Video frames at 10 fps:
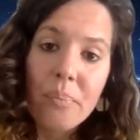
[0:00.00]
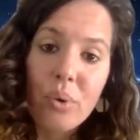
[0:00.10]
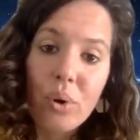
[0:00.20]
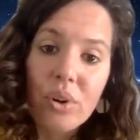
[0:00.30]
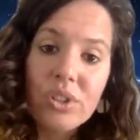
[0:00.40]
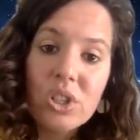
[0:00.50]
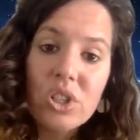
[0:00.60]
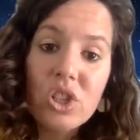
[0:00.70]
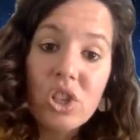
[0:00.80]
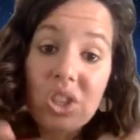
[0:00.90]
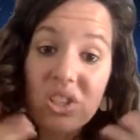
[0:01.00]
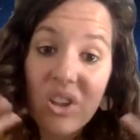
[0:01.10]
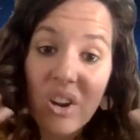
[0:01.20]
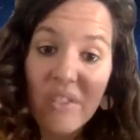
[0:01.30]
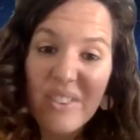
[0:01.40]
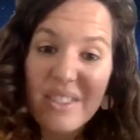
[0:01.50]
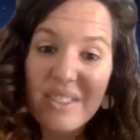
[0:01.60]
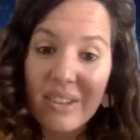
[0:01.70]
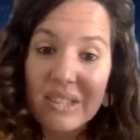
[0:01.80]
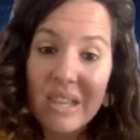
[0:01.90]
brought to the surface
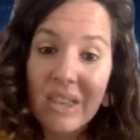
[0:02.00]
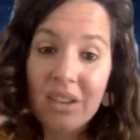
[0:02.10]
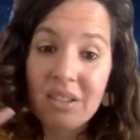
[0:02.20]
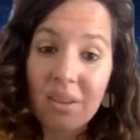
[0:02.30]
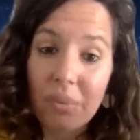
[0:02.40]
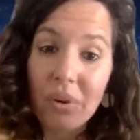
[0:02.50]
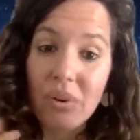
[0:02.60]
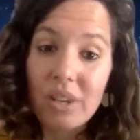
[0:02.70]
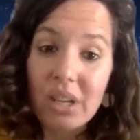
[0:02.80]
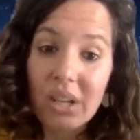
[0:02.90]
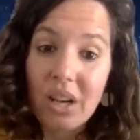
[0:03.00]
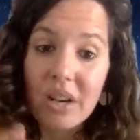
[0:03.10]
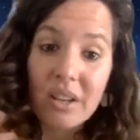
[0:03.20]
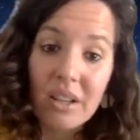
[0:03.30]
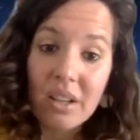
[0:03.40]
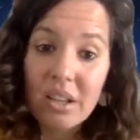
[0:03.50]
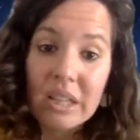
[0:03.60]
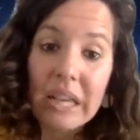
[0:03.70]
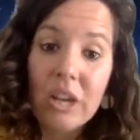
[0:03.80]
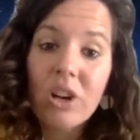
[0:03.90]
lots of things that were already kind of
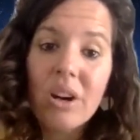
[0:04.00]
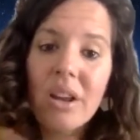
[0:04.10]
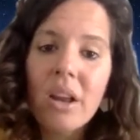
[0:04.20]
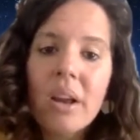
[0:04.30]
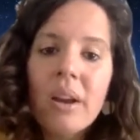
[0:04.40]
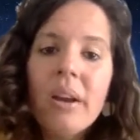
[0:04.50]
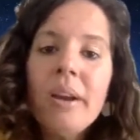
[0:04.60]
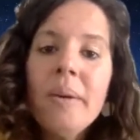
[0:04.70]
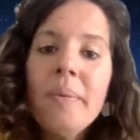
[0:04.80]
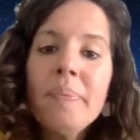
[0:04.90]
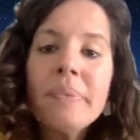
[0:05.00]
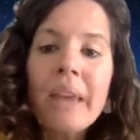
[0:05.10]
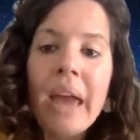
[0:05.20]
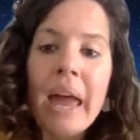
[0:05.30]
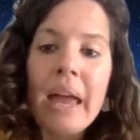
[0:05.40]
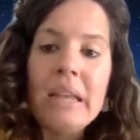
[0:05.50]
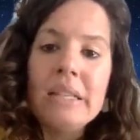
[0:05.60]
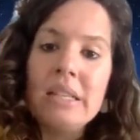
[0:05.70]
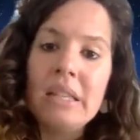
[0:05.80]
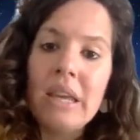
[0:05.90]
lingering,
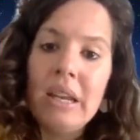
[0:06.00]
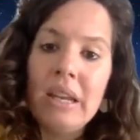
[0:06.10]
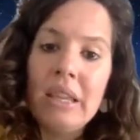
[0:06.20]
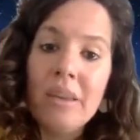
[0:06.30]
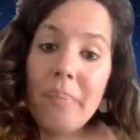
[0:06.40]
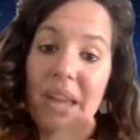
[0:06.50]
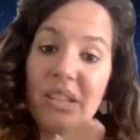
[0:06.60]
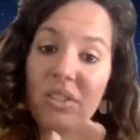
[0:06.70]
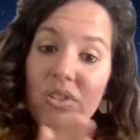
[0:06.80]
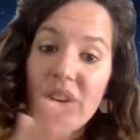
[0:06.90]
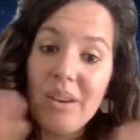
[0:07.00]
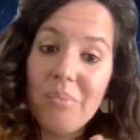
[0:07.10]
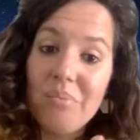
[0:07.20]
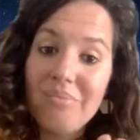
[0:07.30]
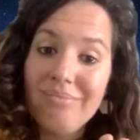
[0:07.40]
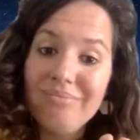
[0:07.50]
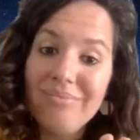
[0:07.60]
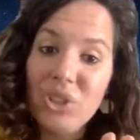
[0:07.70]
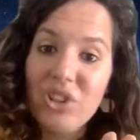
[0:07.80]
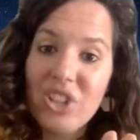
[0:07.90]
and that in the mainstream
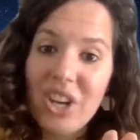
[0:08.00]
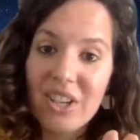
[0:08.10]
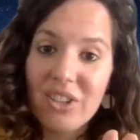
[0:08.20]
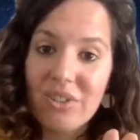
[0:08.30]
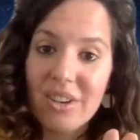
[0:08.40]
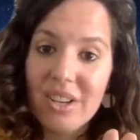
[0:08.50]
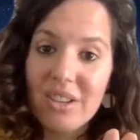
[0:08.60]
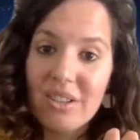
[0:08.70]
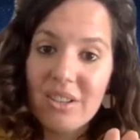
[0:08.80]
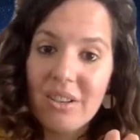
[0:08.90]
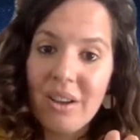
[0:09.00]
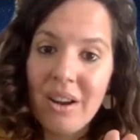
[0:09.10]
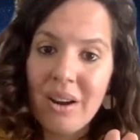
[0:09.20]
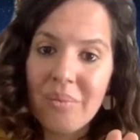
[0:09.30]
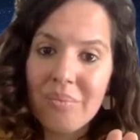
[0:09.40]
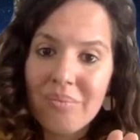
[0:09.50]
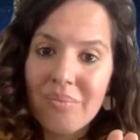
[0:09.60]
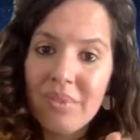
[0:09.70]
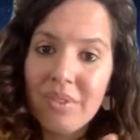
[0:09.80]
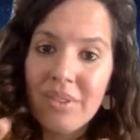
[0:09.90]
trajectories.
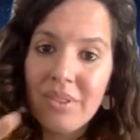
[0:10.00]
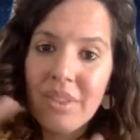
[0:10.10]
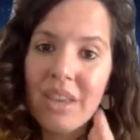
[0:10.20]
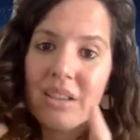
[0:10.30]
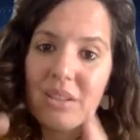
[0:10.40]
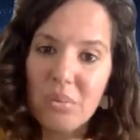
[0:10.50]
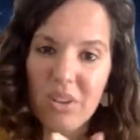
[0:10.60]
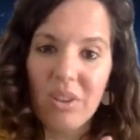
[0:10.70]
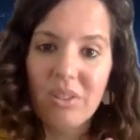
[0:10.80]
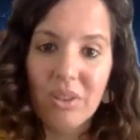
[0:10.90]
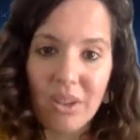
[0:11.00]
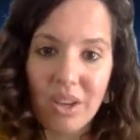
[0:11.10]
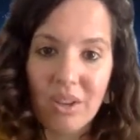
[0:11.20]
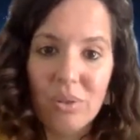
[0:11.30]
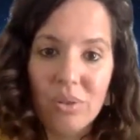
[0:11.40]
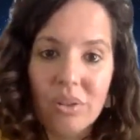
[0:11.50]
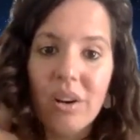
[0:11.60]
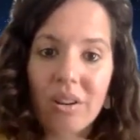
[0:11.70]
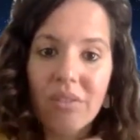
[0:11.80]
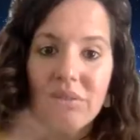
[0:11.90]
Things were not looking good
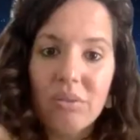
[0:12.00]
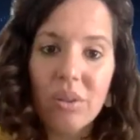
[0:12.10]
of what